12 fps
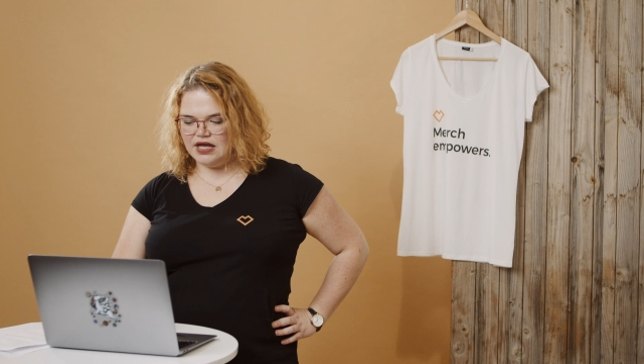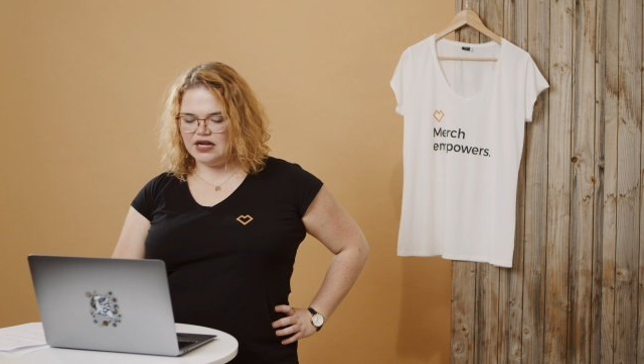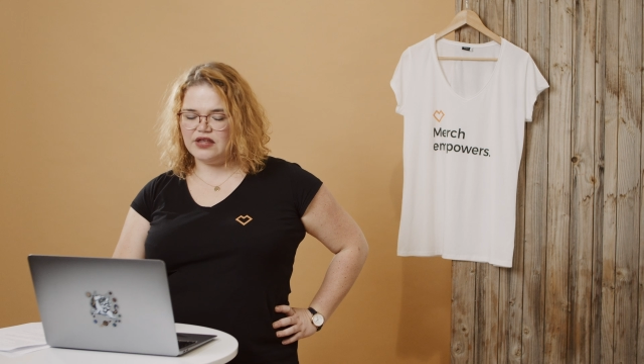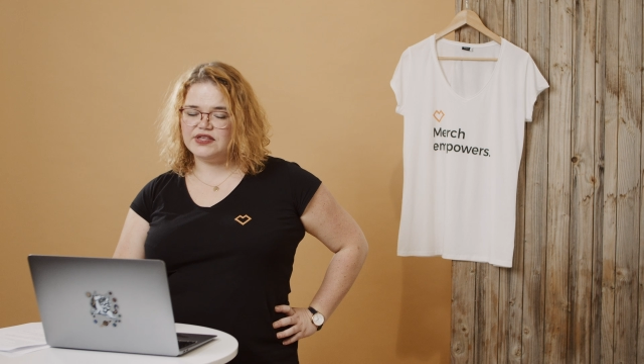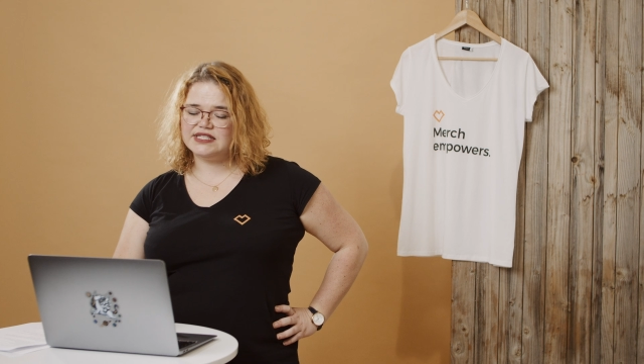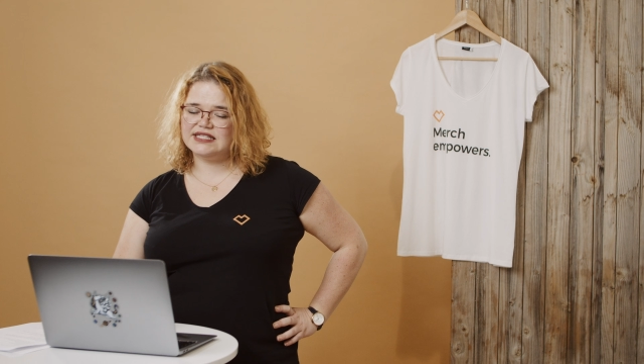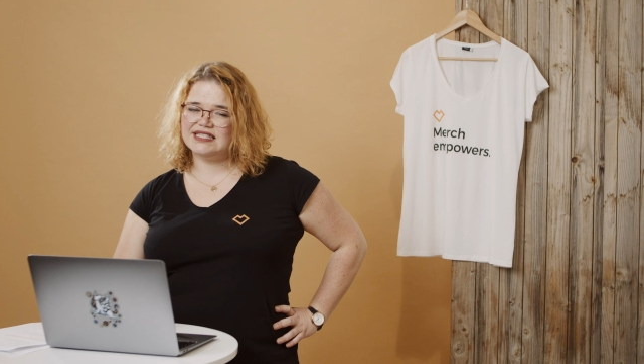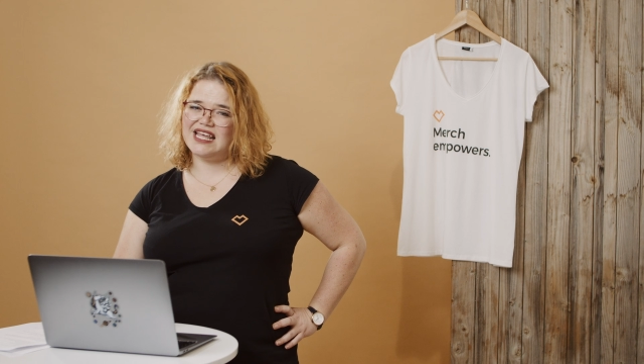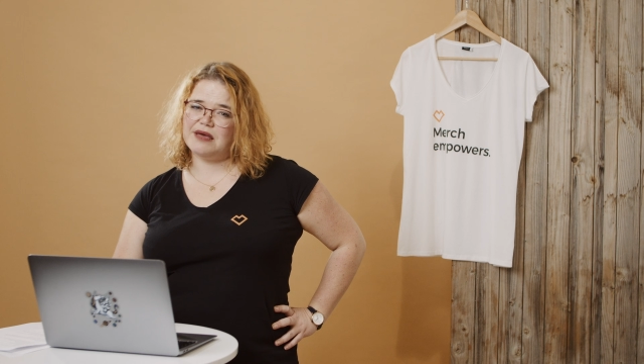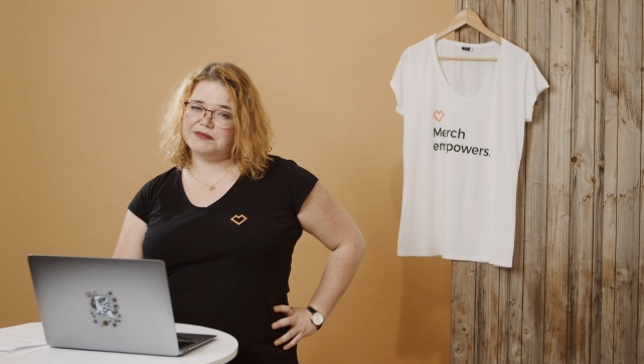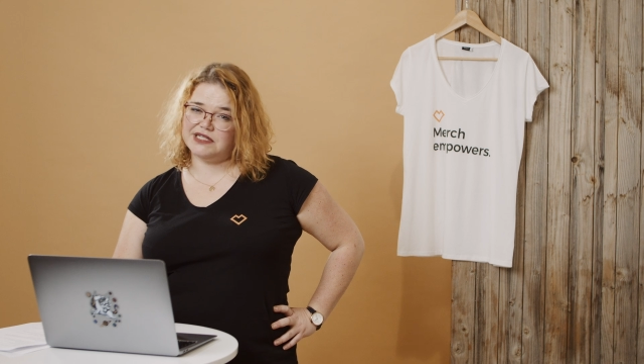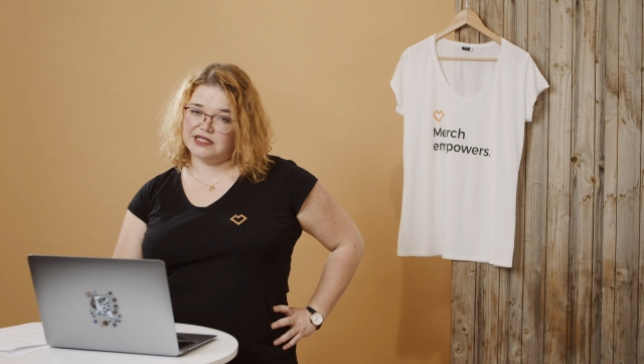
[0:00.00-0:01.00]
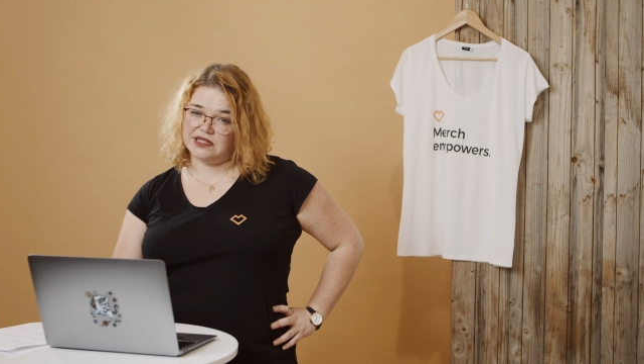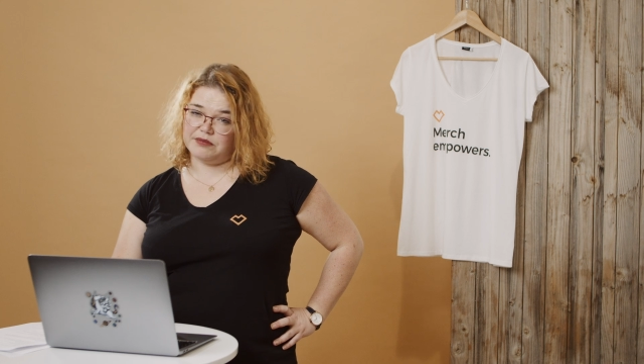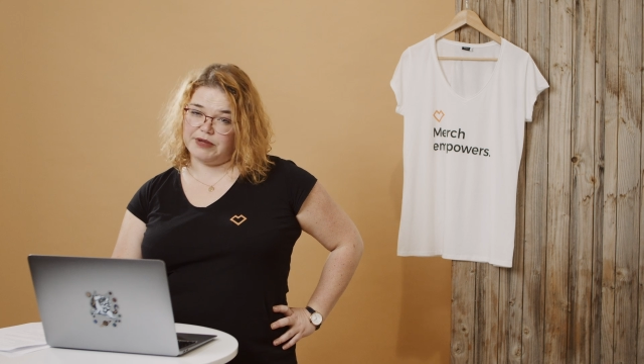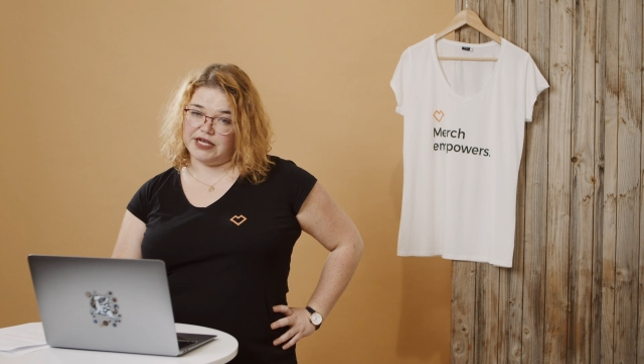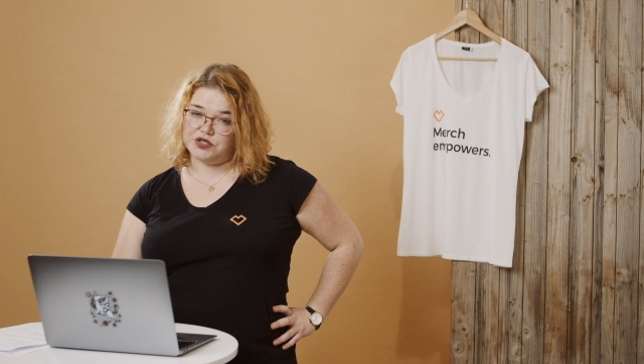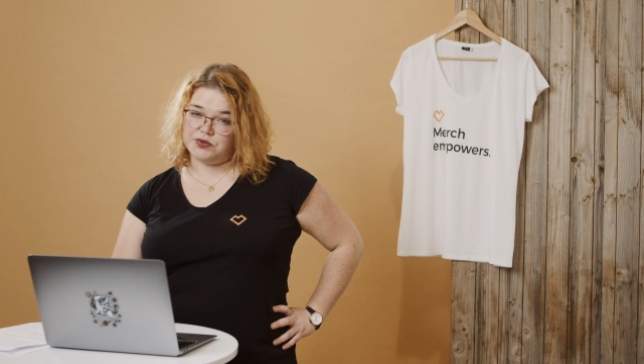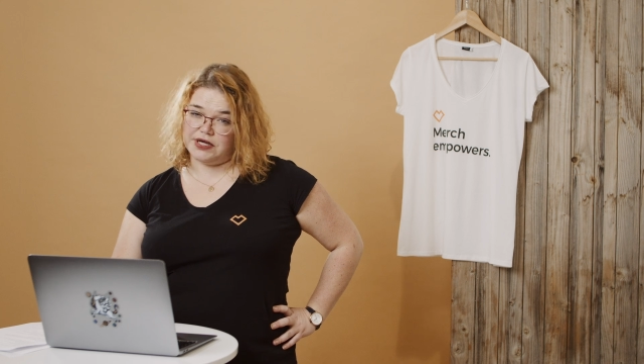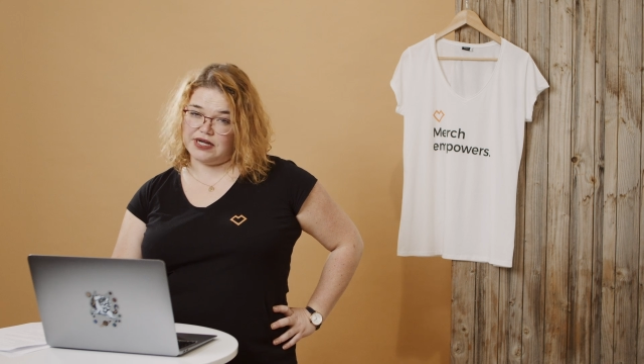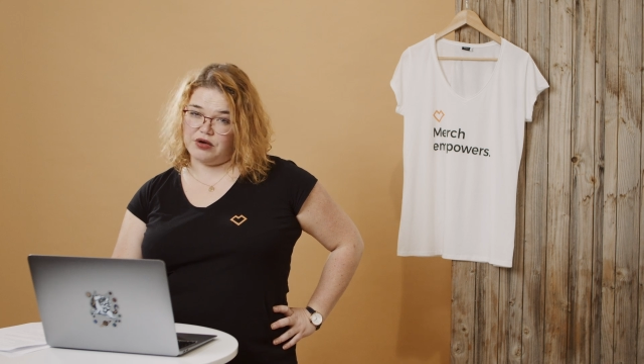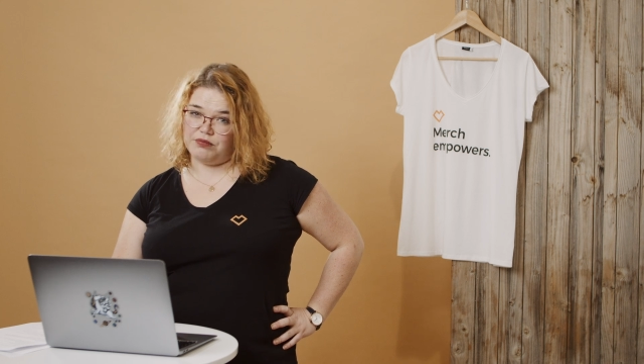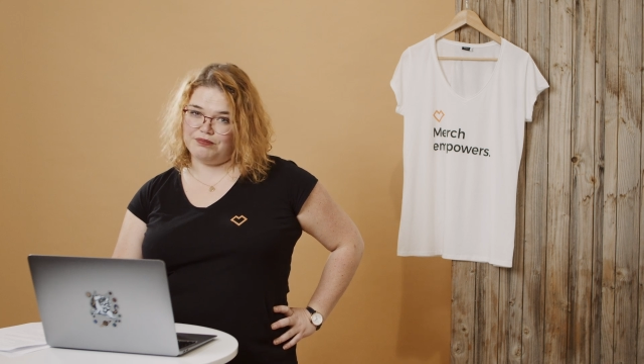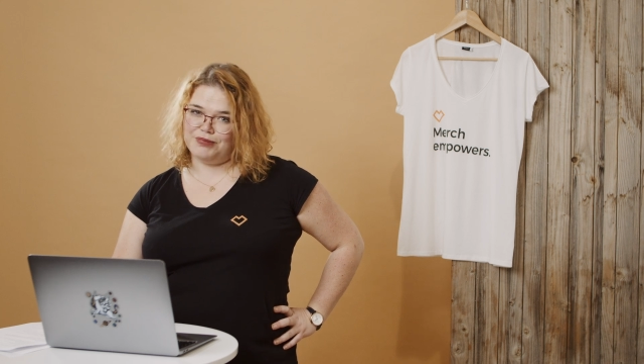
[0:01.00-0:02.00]
Now this is an empty little page right
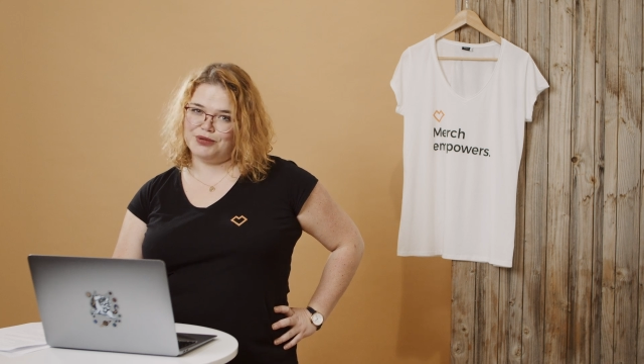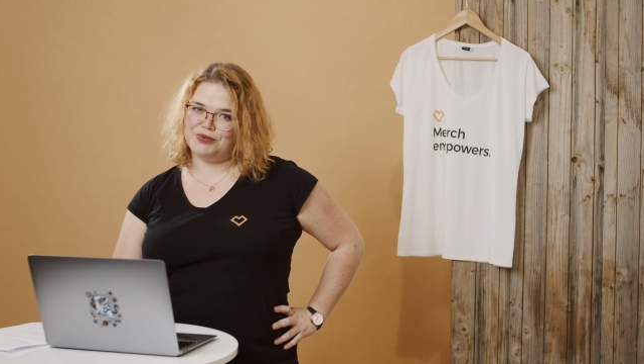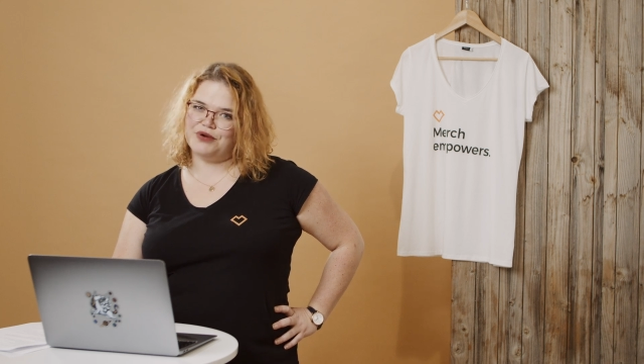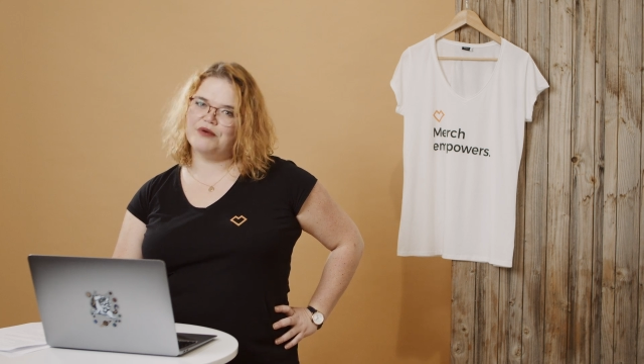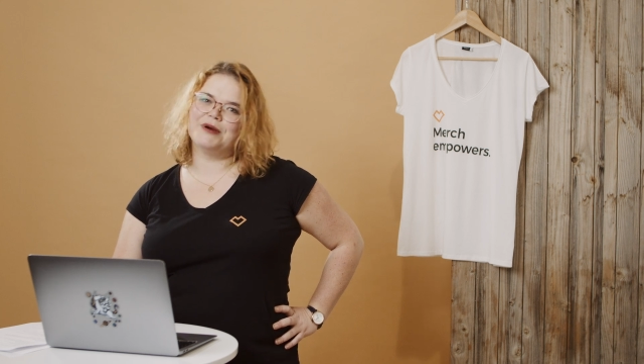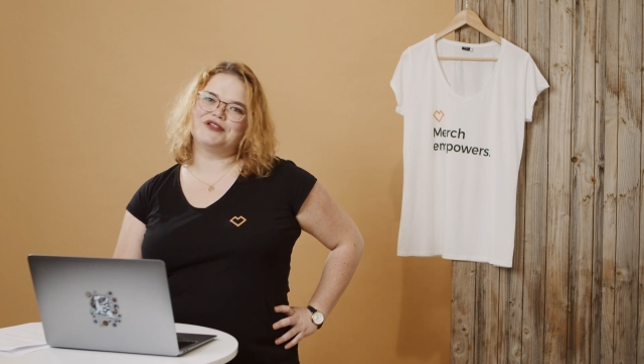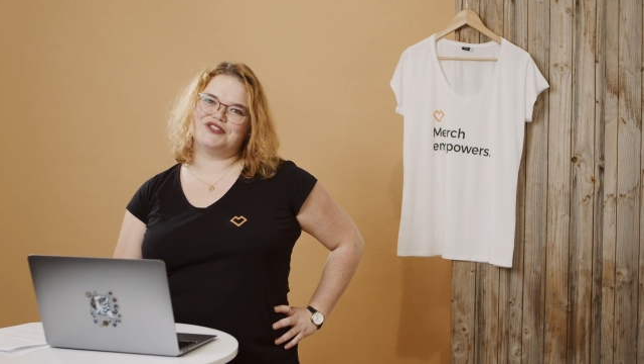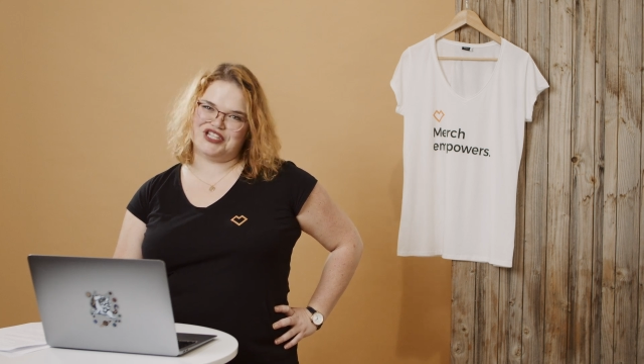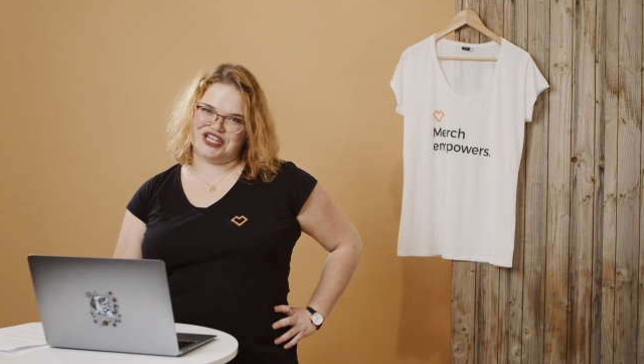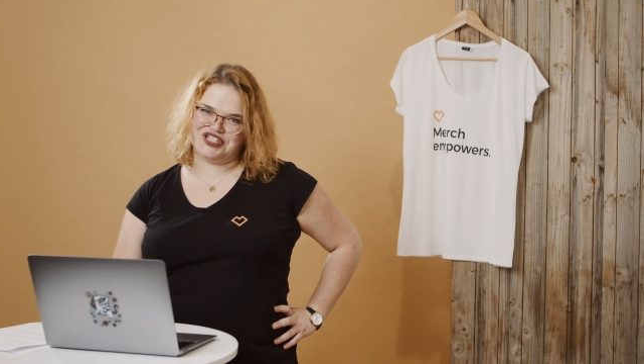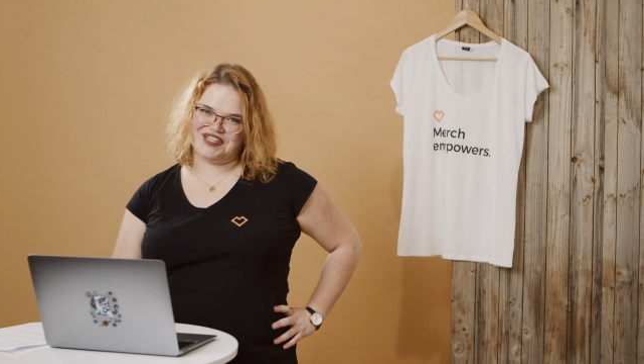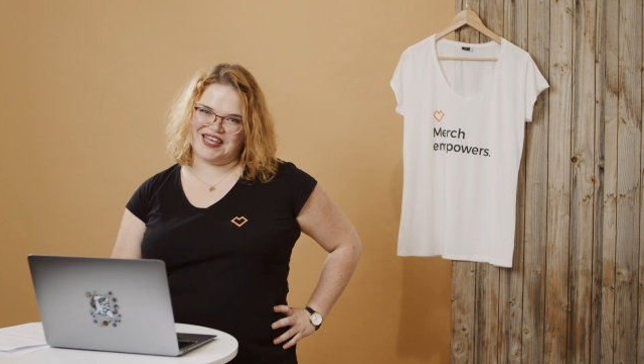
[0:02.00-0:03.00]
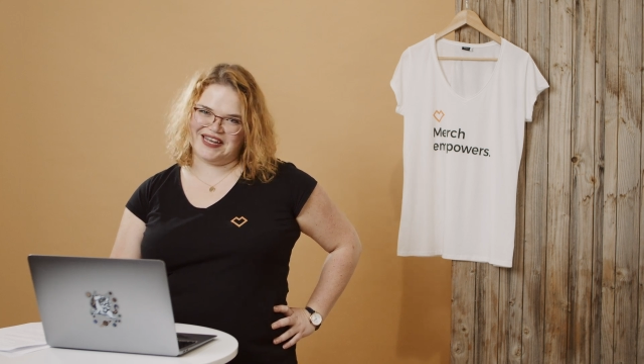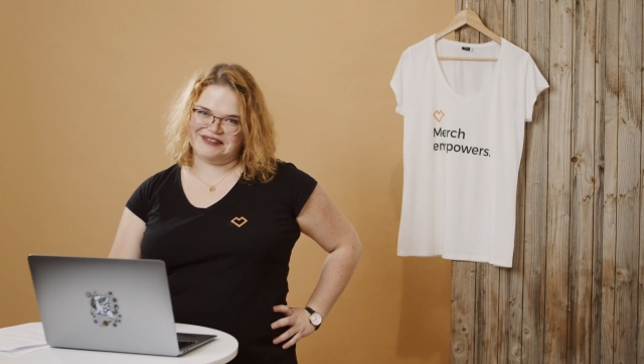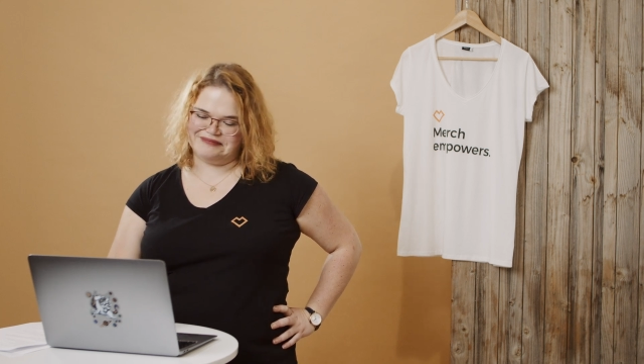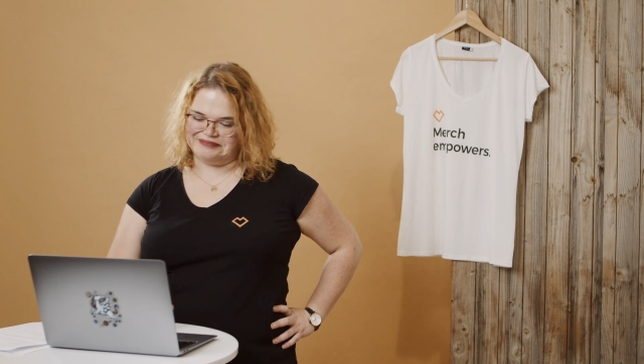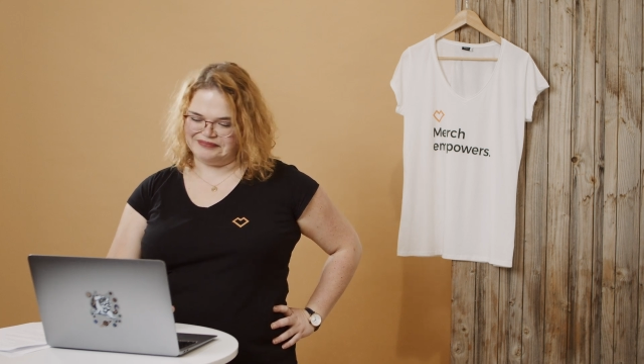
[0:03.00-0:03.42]
now, but we're about to change that.